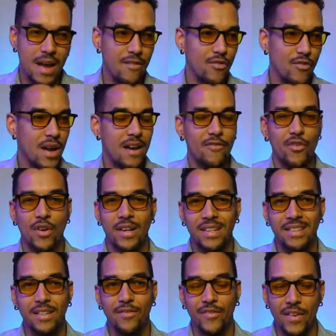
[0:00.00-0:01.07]
ever
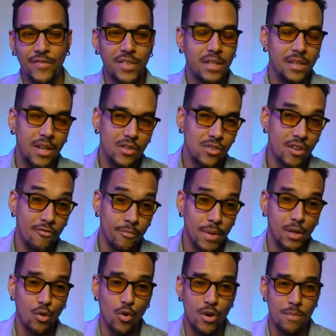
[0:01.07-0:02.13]
in the 15 years of
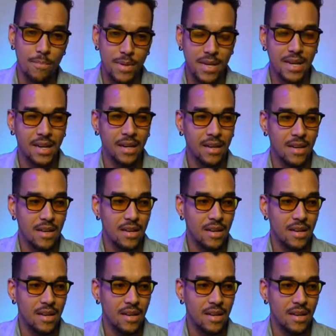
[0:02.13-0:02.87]
Bitcoin being